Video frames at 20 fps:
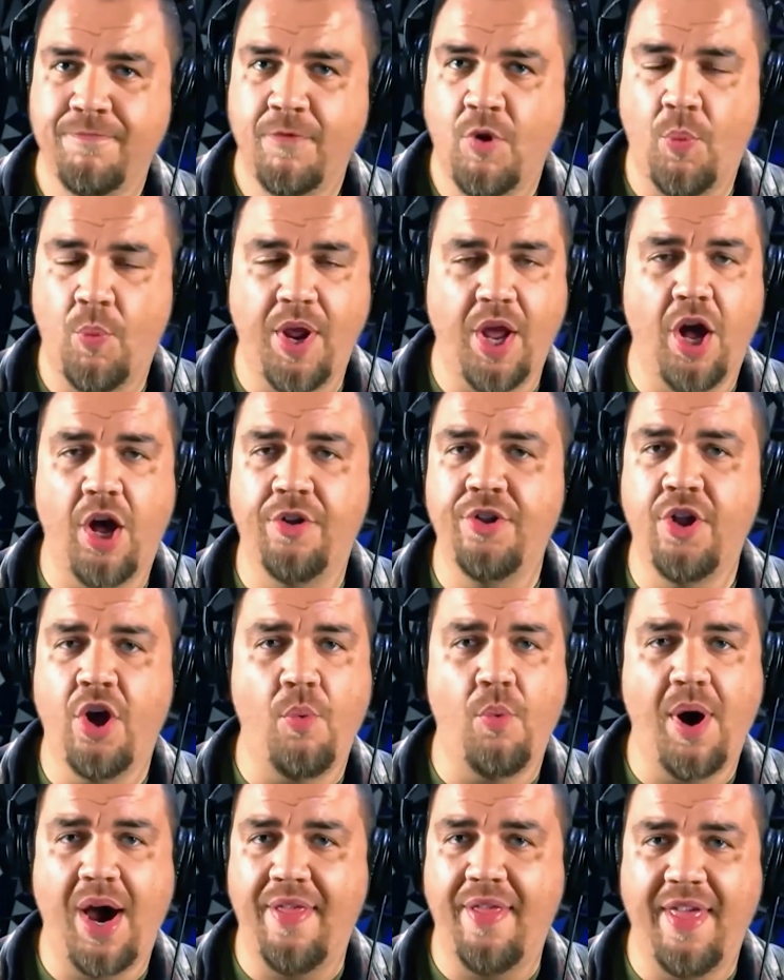We all know
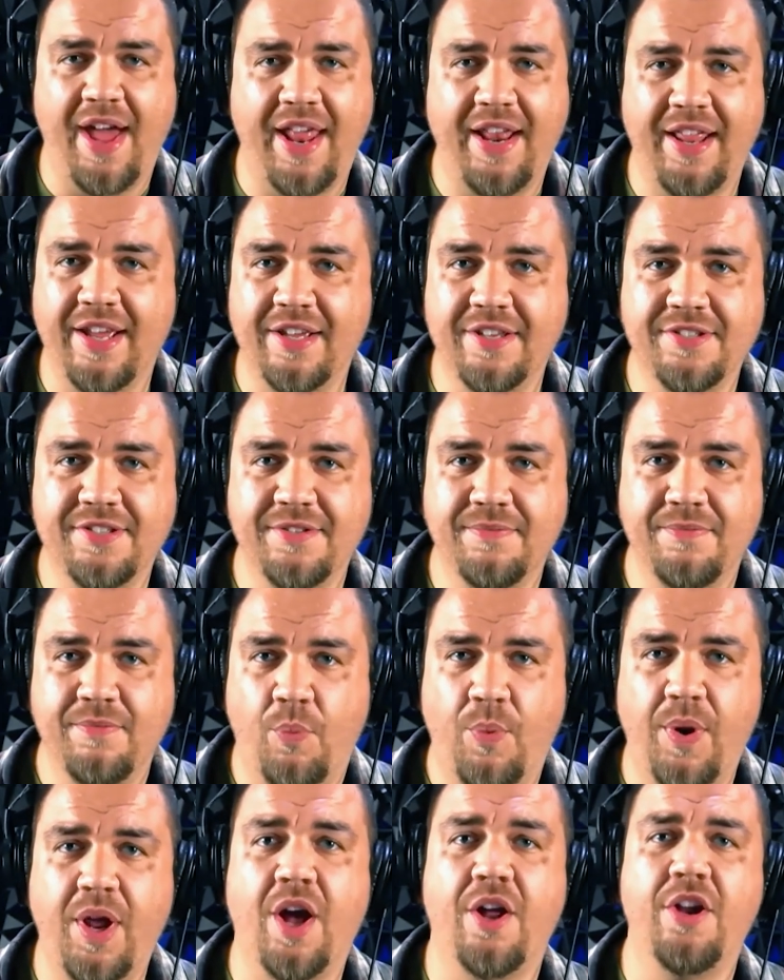why that is.
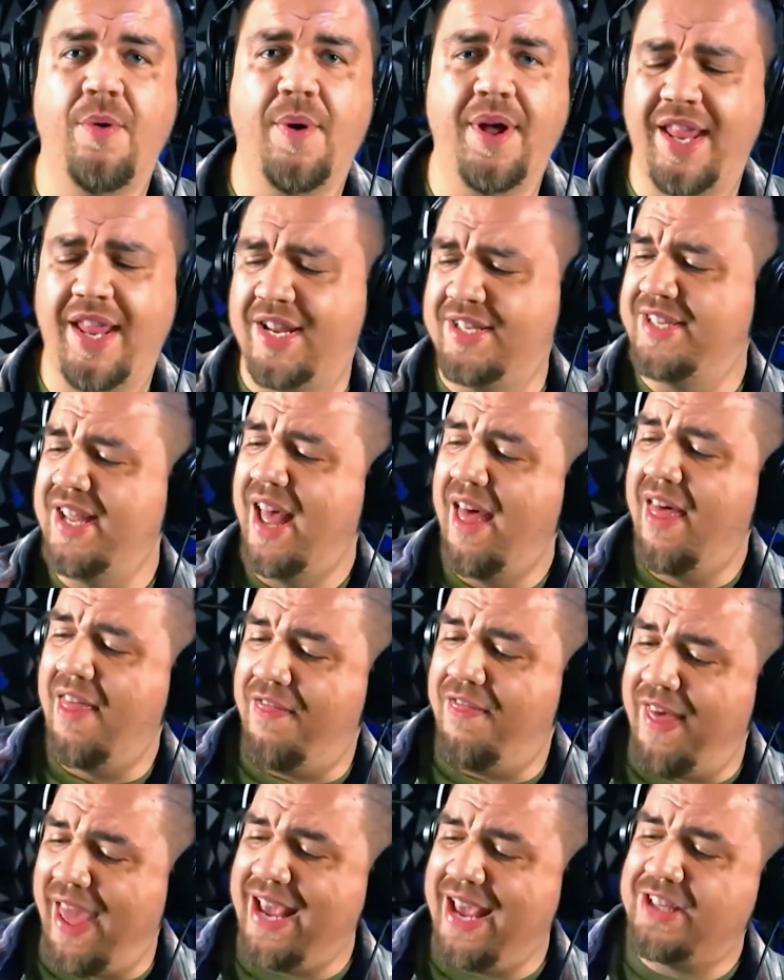We all know why that is.
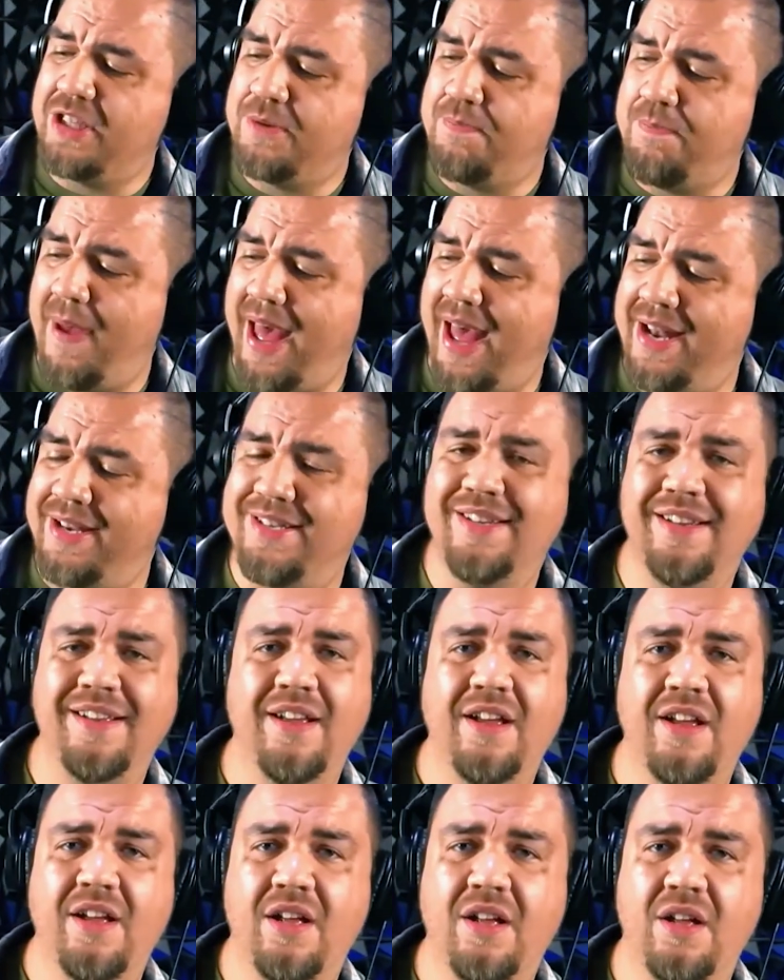They spent
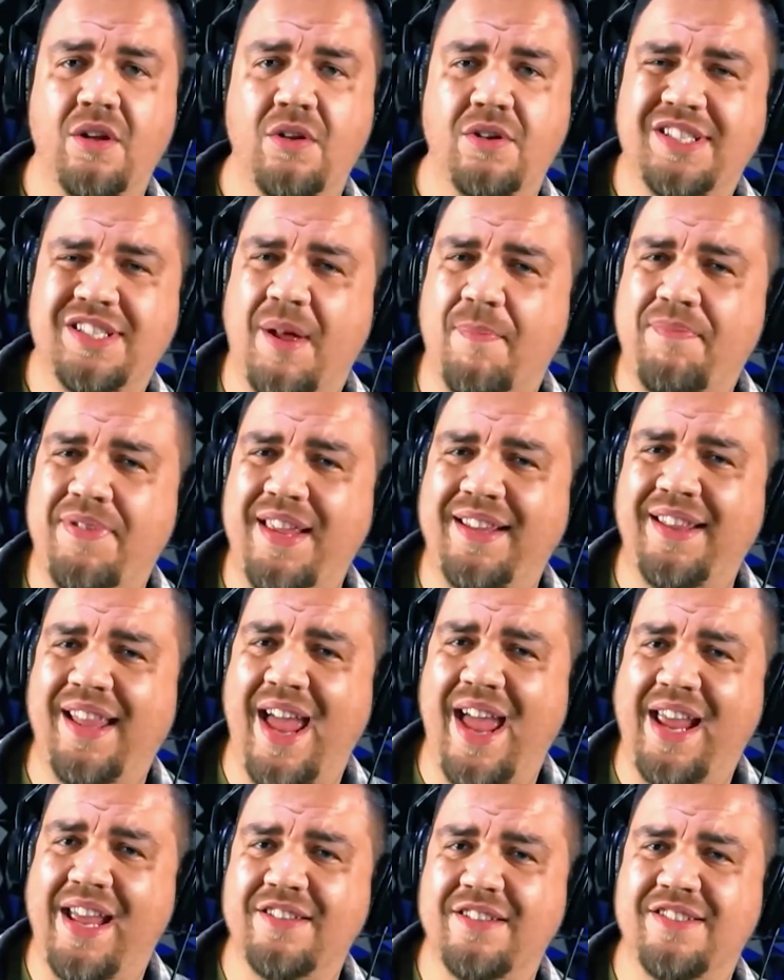something
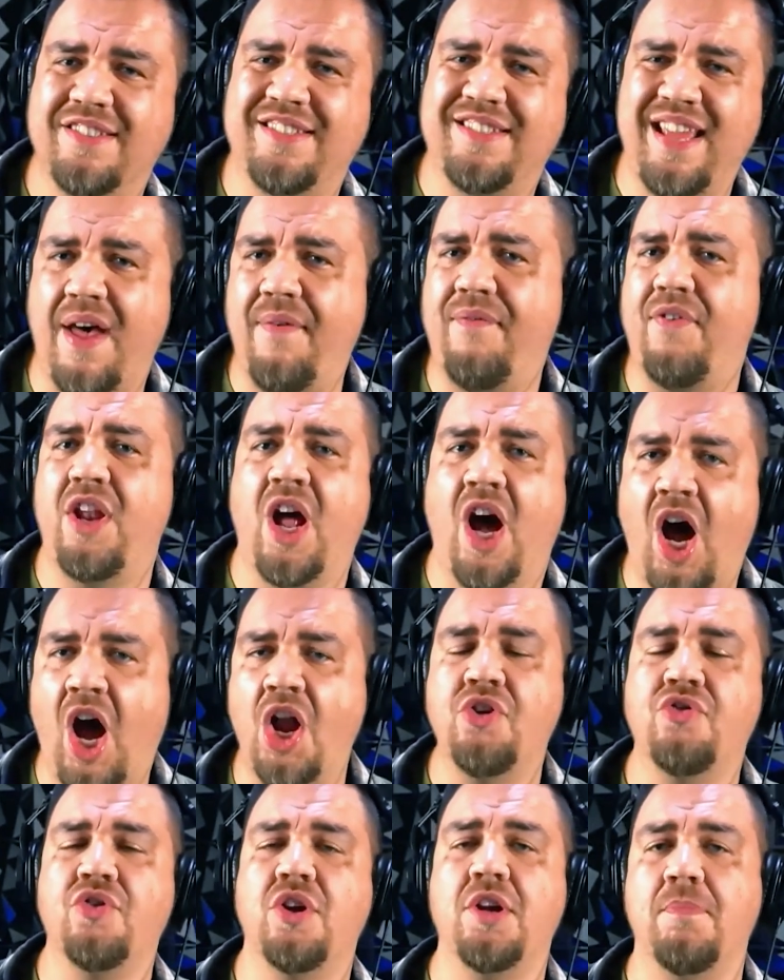like
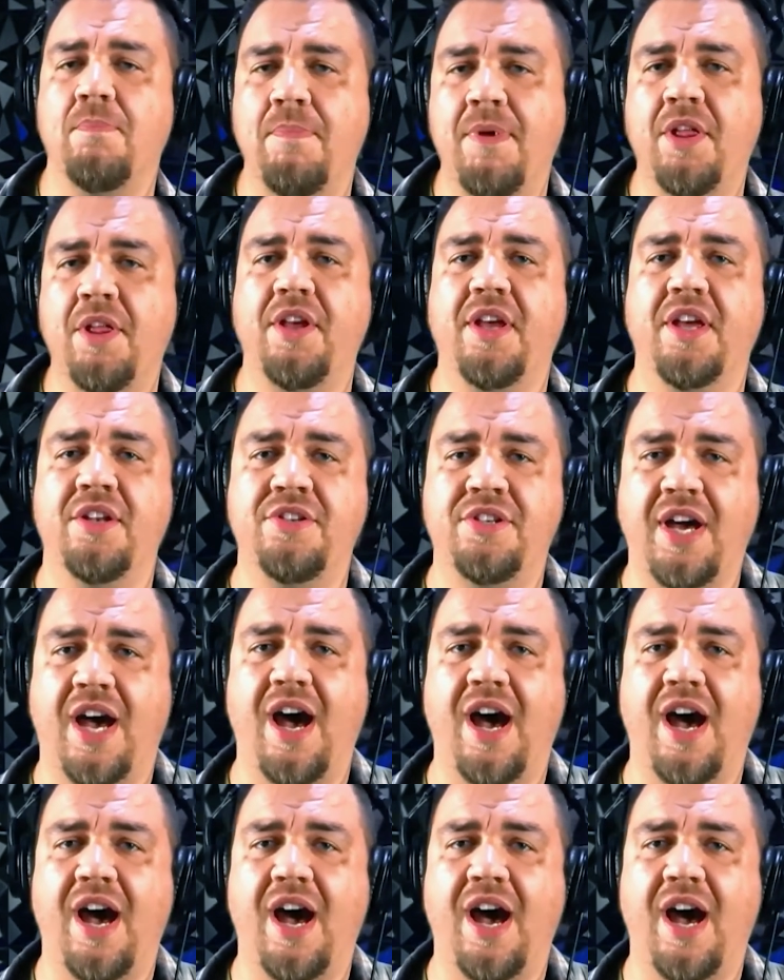$700 million